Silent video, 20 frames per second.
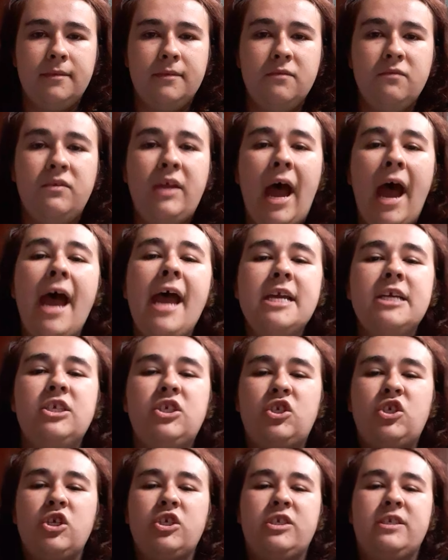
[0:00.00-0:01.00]
That
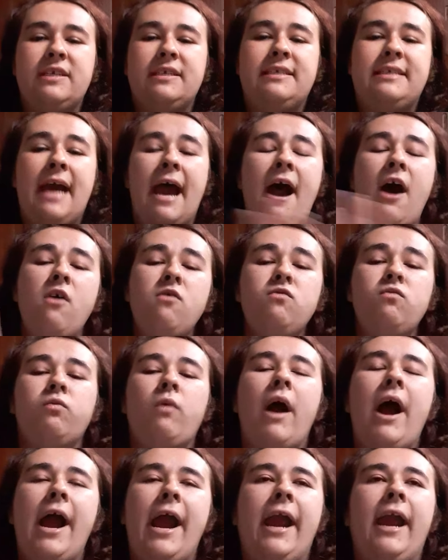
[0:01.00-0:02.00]
is just
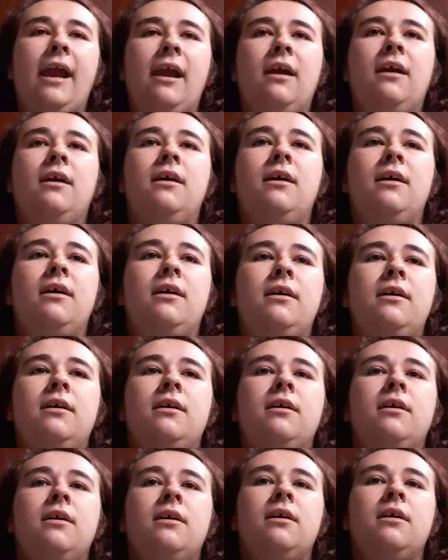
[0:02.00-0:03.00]
downright
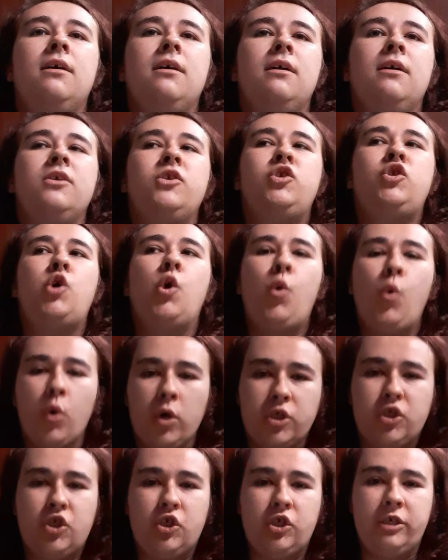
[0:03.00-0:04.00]

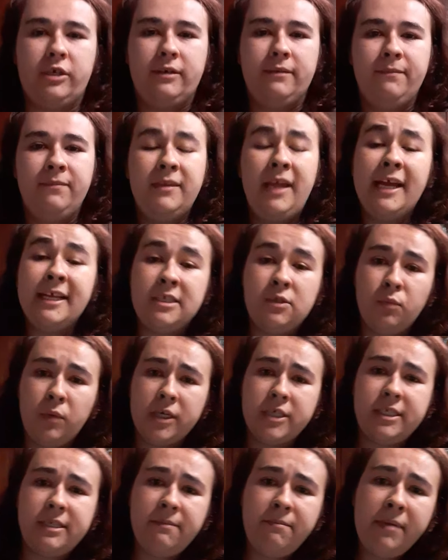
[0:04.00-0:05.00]
torture. That's
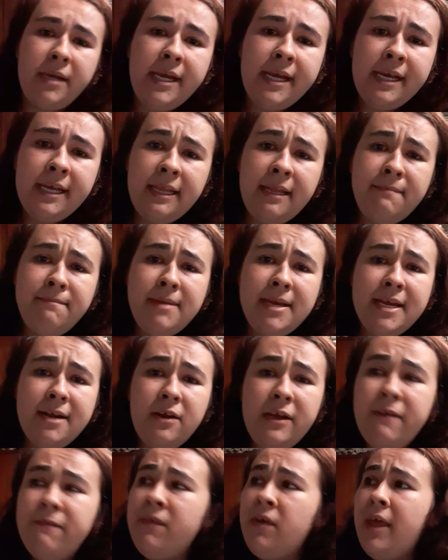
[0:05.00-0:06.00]
worse than being in the
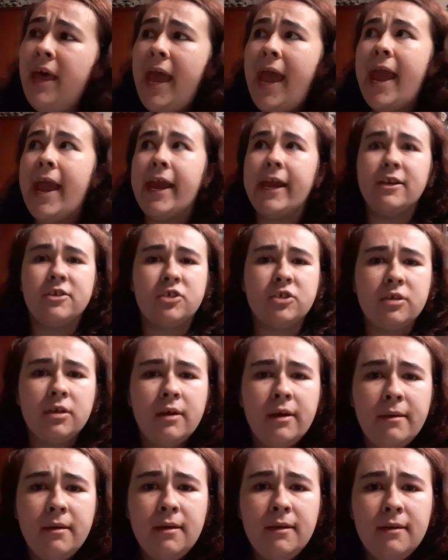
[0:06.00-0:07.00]
medieval age.
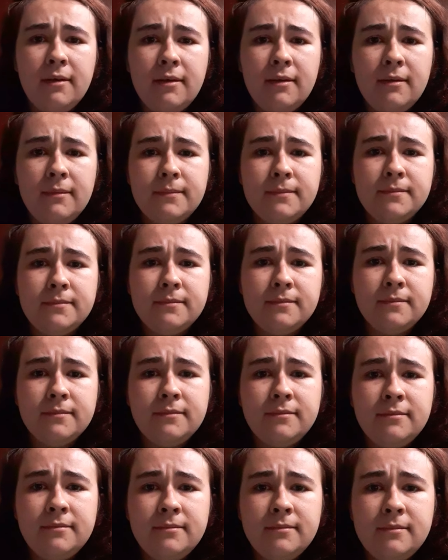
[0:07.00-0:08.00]

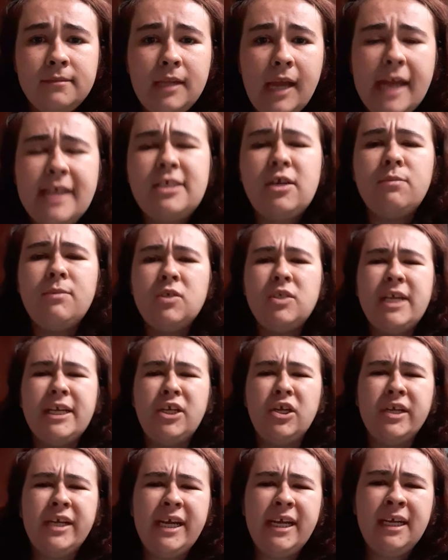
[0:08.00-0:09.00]
It's almost like
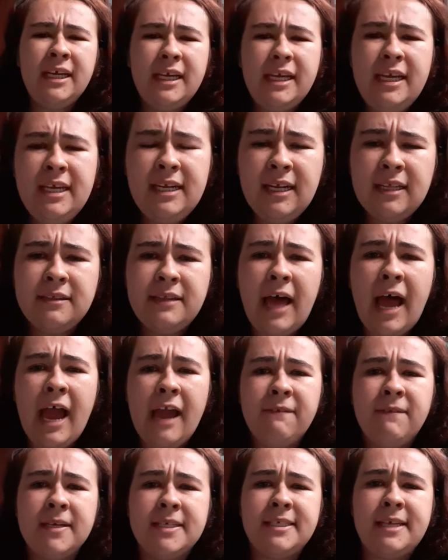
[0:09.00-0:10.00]
you're getting eaten
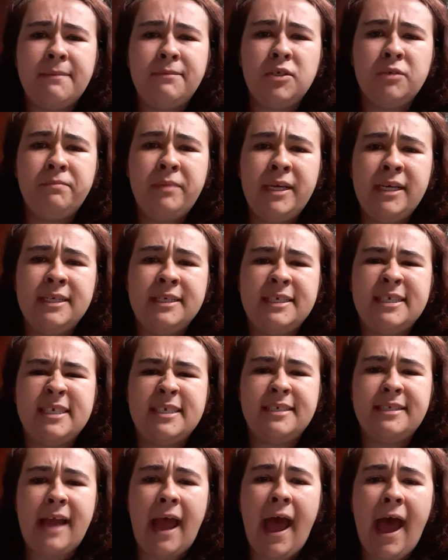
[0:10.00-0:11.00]
alive, except you're being
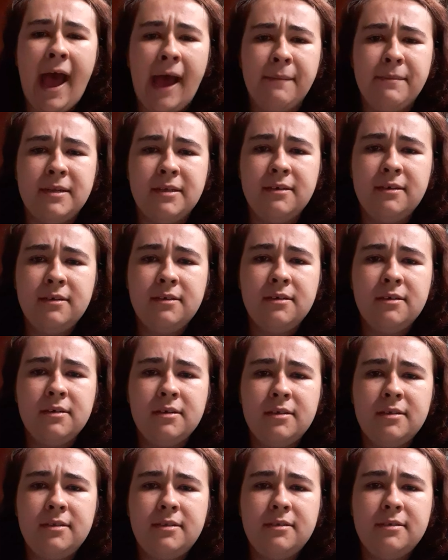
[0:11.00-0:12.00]
stabbed
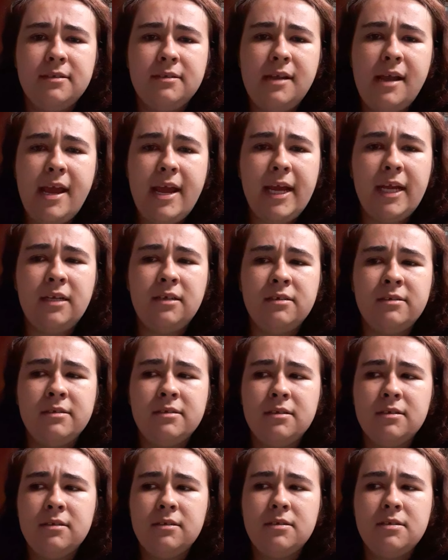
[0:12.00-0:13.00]
and
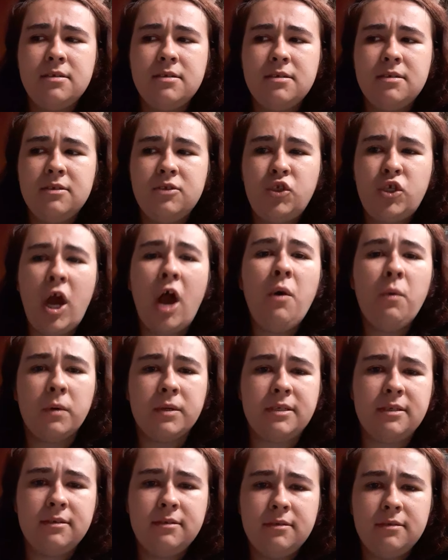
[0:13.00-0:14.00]

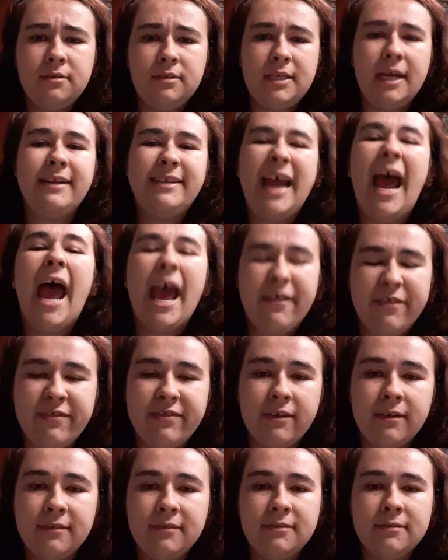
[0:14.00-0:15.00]
choked to death.